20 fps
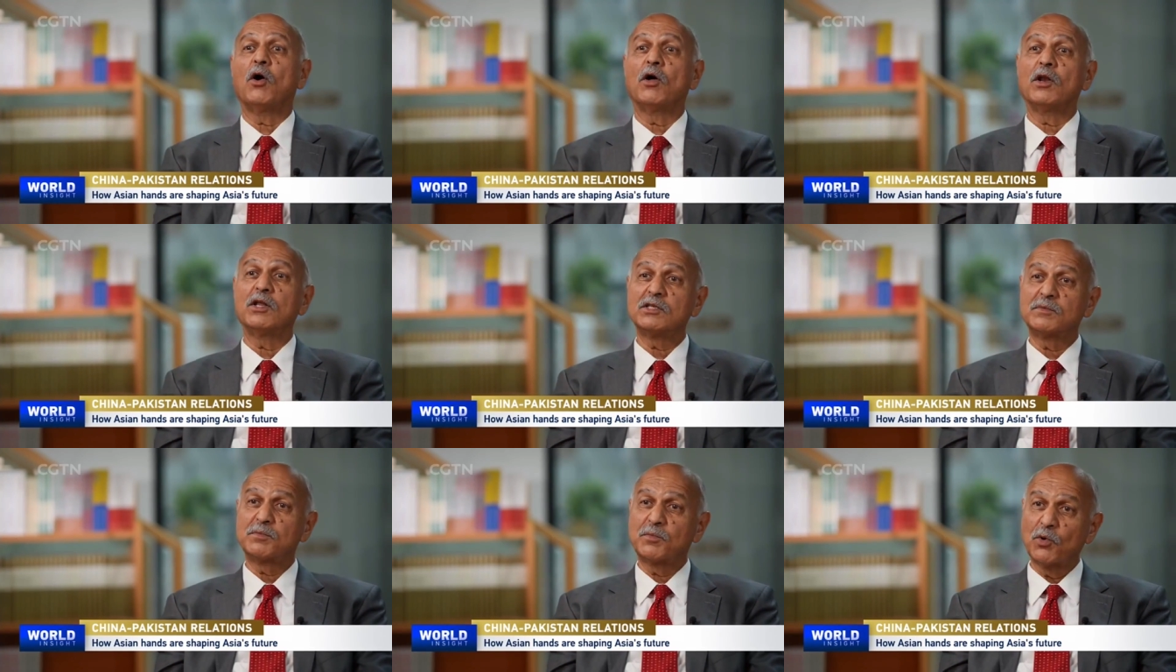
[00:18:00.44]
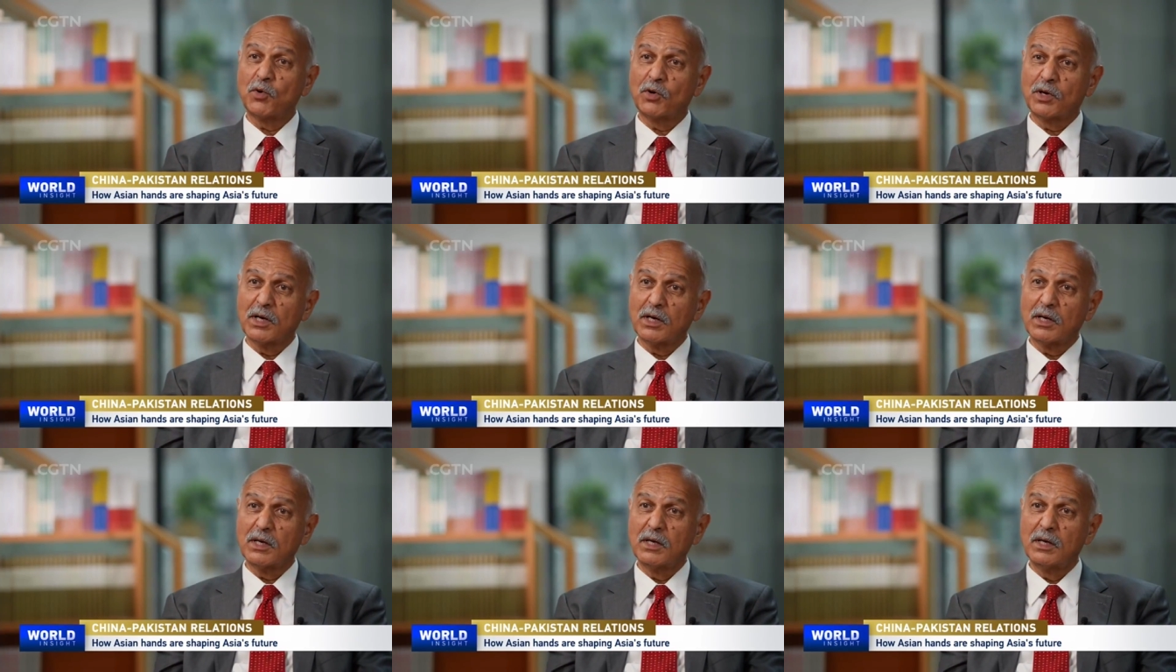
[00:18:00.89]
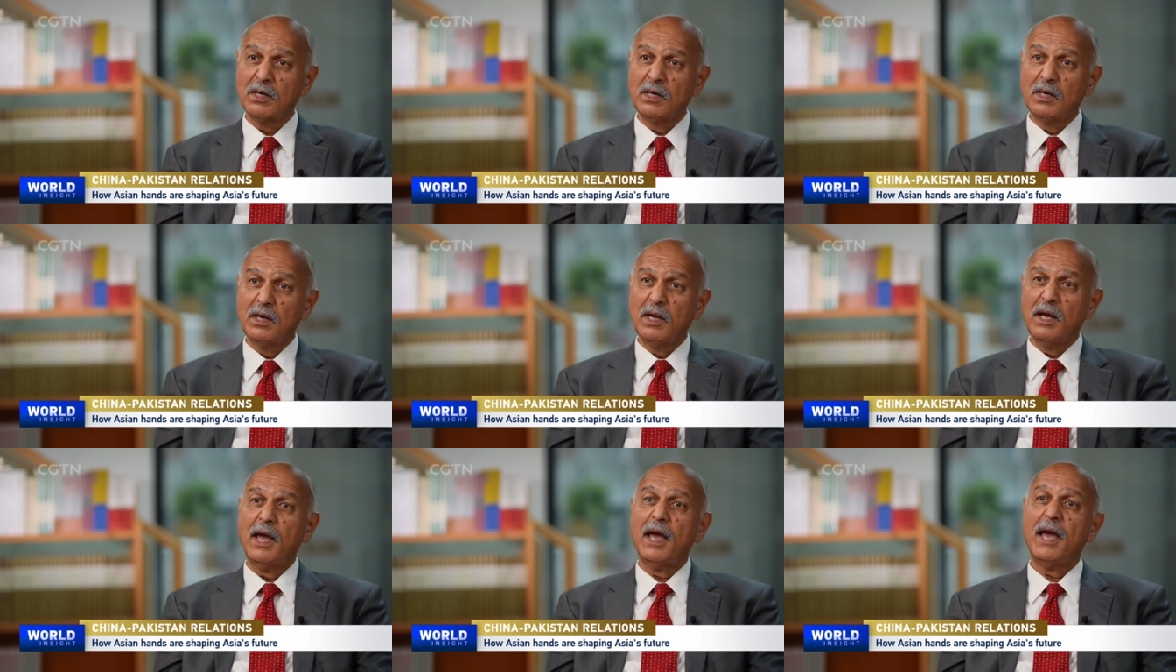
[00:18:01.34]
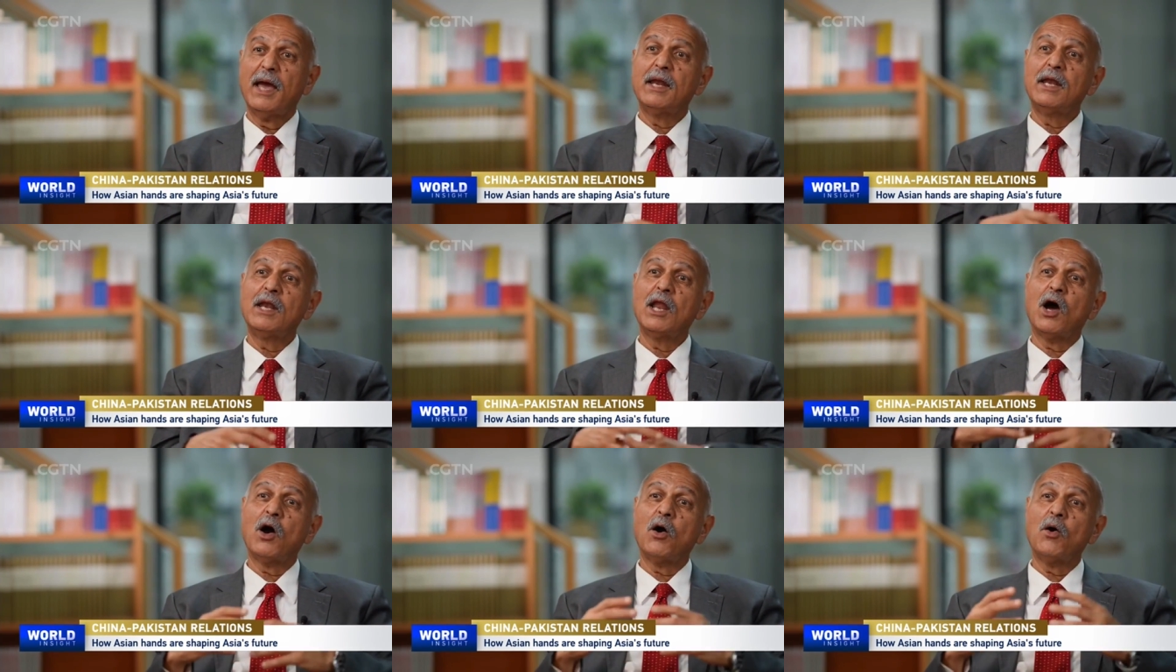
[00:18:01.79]
honest broker.
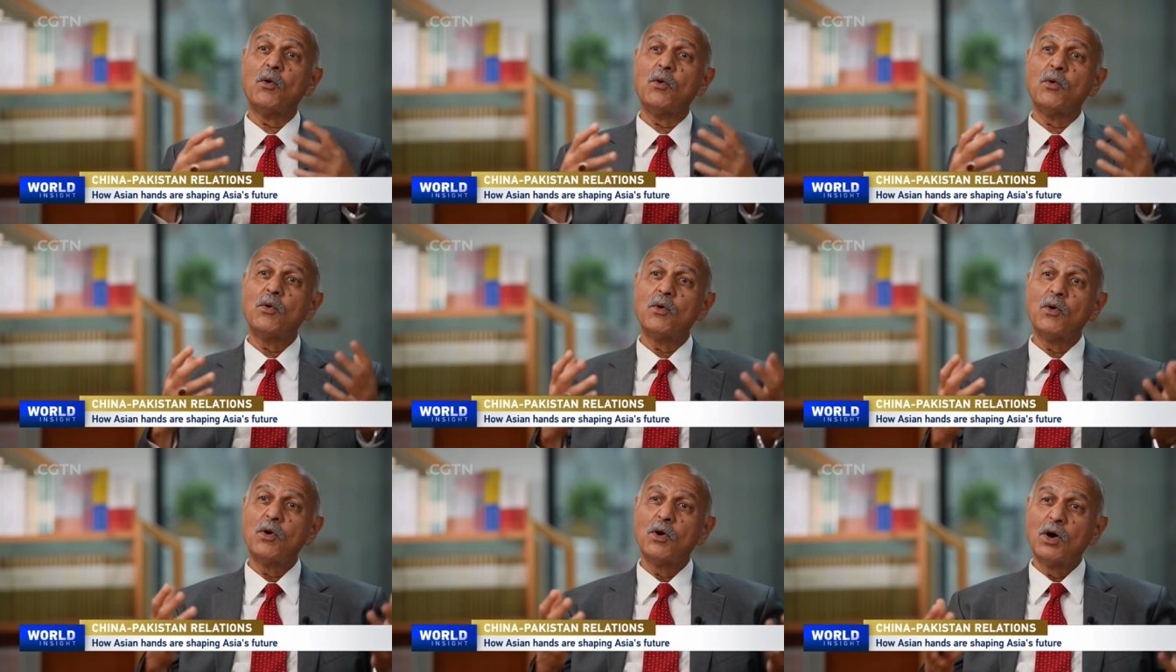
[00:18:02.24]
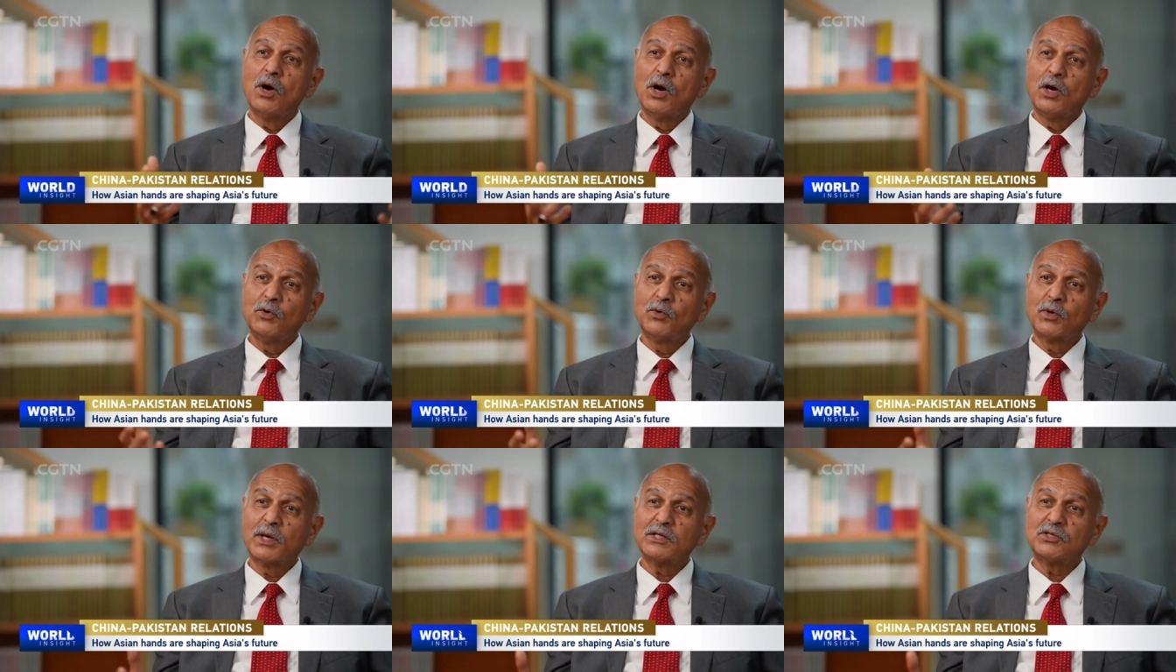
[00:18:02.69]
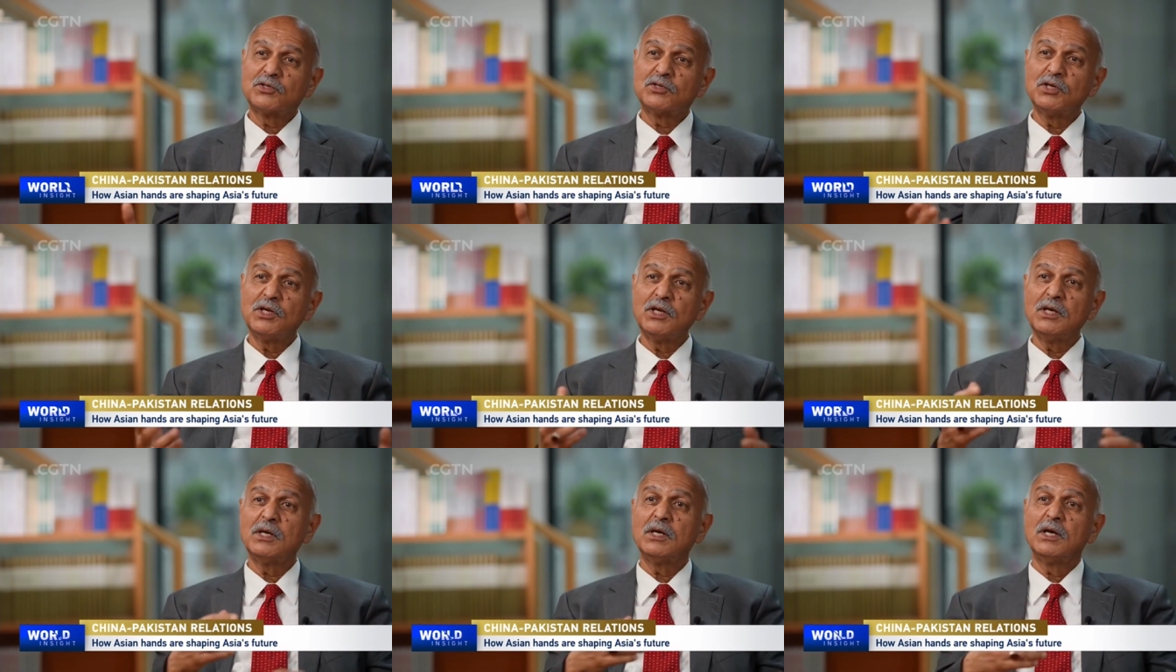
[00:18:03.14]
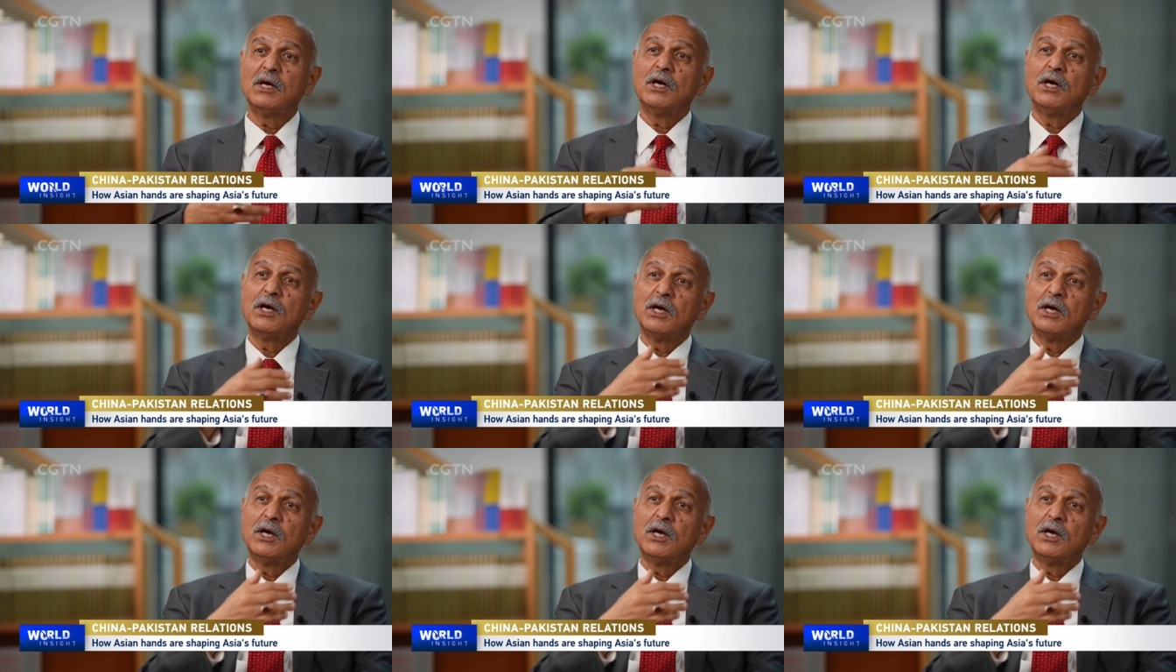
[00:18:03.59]
And now you can see